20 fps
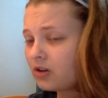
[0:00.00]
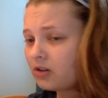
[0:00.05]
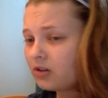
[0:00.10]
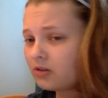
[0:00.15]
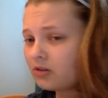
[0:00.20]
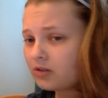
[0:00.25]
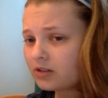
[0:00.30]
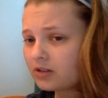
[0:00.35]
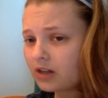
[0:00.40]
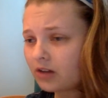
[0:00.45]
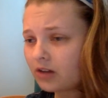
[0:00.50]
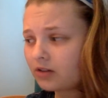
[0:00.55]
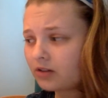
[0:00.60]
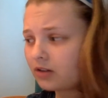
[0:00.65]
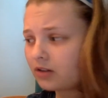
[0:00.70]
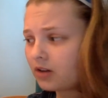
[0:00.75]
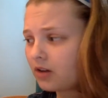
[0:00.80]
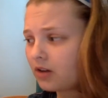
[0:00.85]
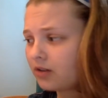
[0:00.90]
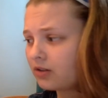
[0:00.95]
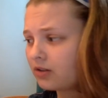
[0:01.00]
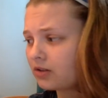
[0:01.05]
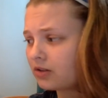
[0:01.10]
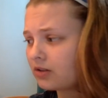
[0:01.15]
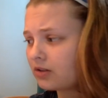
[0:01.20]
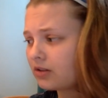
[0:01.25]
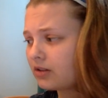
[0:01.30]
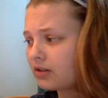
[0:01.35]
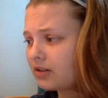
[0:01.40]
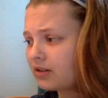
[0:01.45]
You look down on
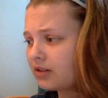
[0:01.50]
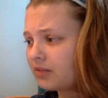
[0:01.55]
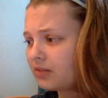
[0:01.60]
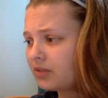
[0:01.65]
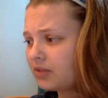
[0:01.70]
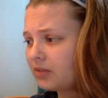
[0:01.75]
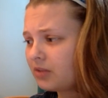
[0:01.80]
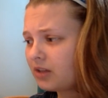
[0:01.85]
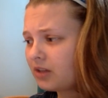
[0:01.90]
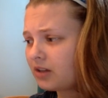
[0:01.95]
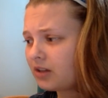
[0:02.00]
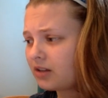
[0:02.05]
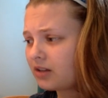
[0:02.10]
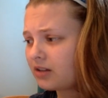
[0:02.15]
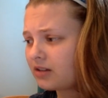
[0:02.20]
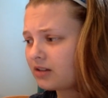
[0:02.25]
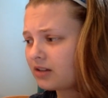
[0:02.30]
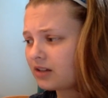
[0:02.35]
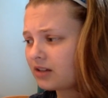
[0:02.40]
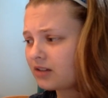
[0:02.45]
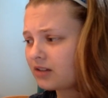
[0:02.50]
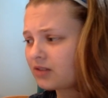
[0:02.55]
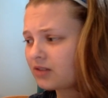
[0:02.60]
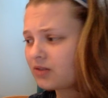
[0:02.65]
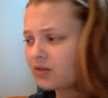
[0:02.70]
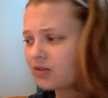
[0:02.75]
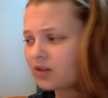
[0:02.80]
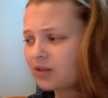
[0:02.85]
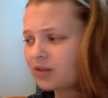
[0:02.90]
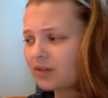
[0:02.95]
others simply because things
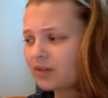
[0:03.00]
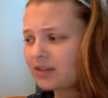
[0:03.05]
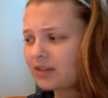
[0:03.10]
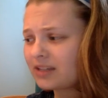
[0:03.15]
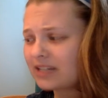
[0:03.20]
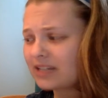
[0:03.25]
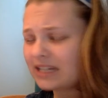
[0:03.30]
don't come as